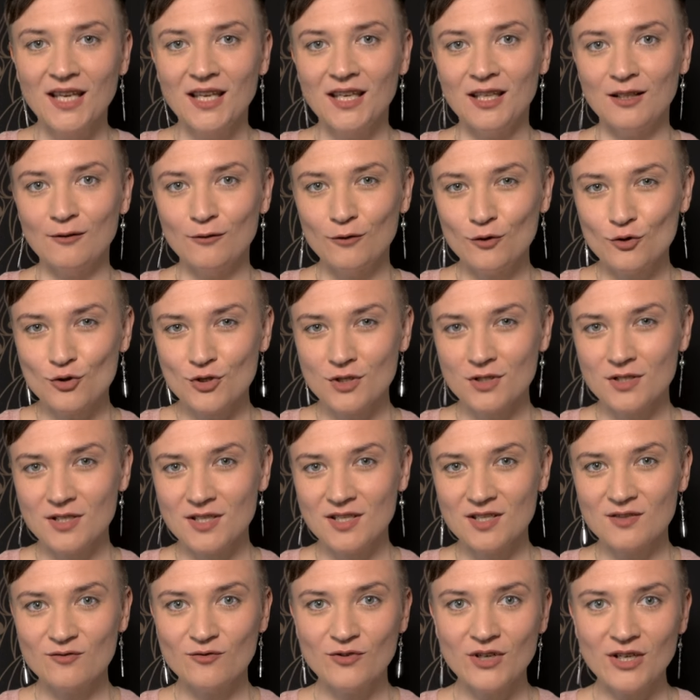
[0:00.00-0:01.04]
Infusions
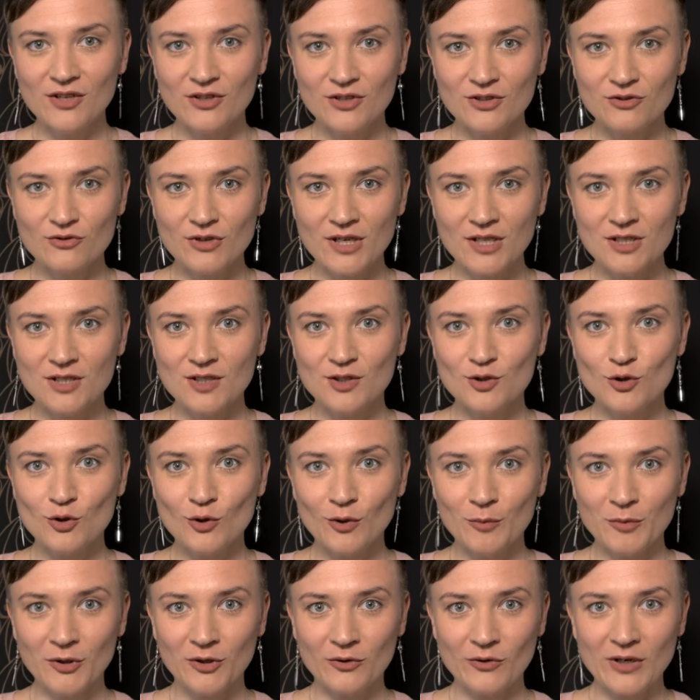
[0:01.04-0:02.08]
is very trendy
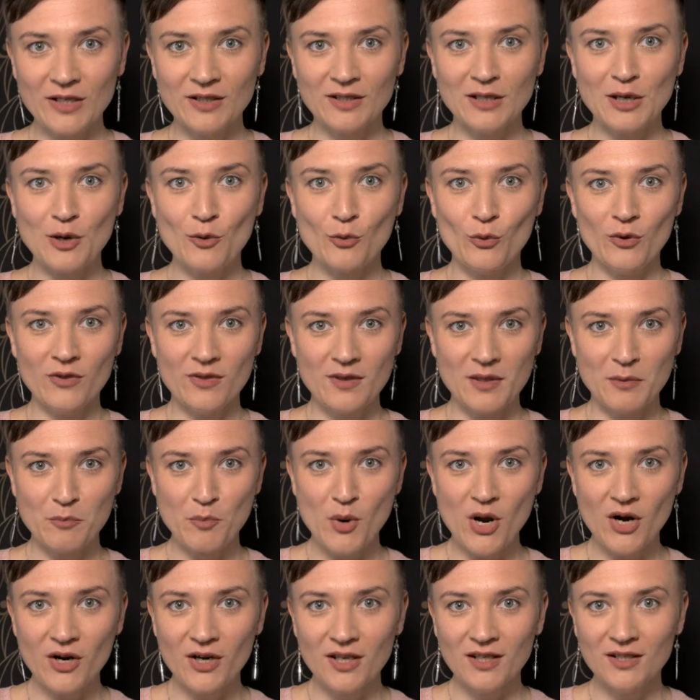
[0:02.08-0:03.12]
topic right now within
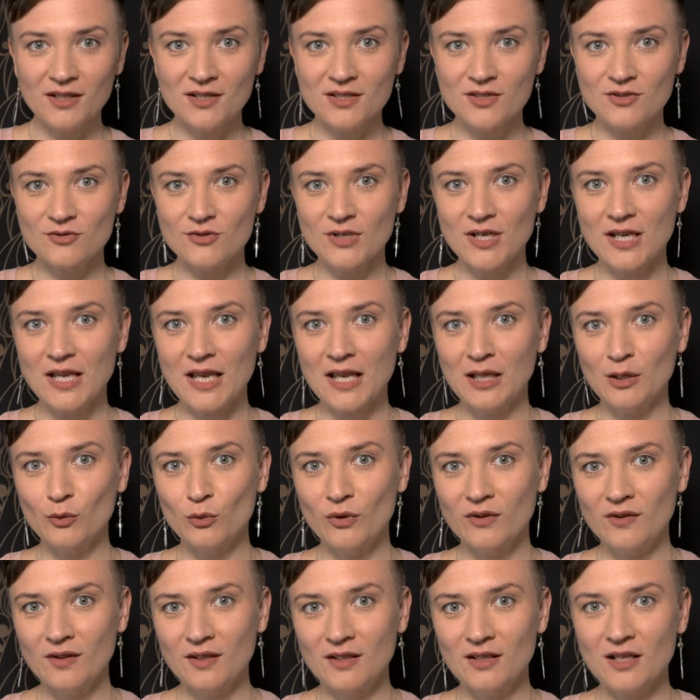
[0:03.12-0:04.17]
bar industry and
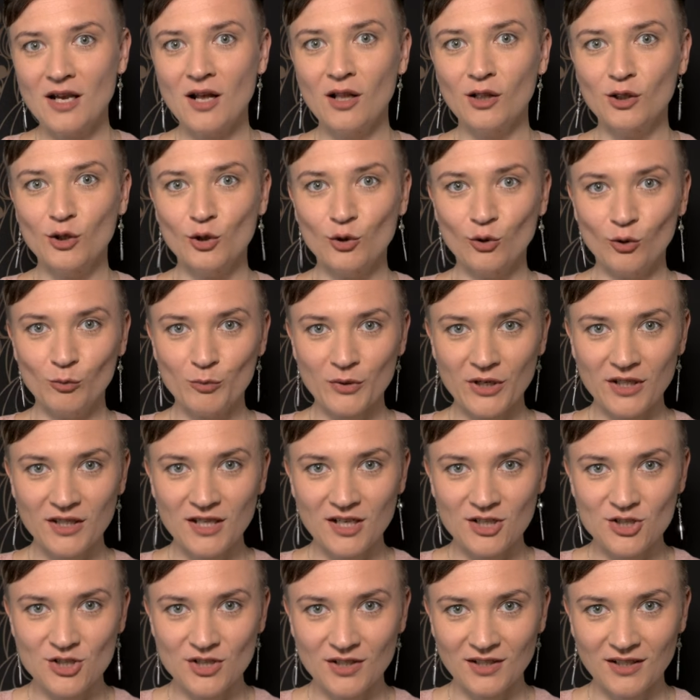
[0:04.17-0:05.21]
within alcohol
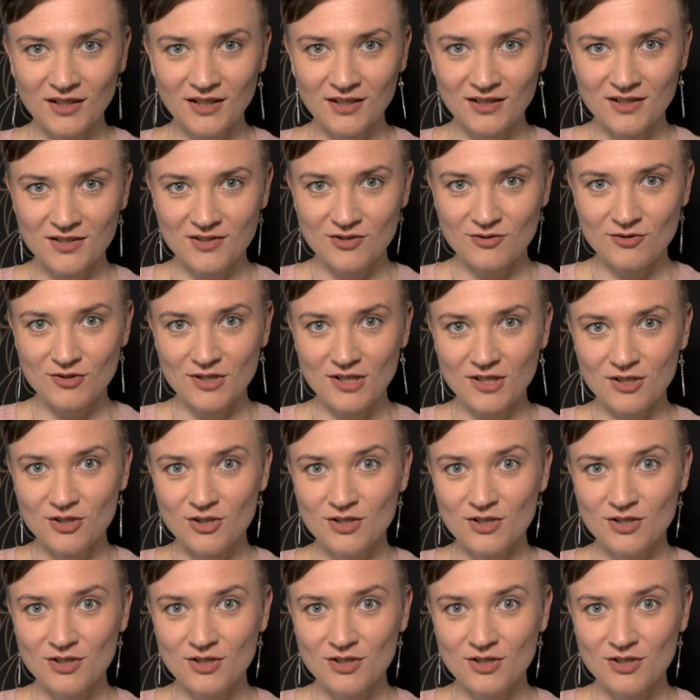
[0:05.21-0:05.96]
production industry.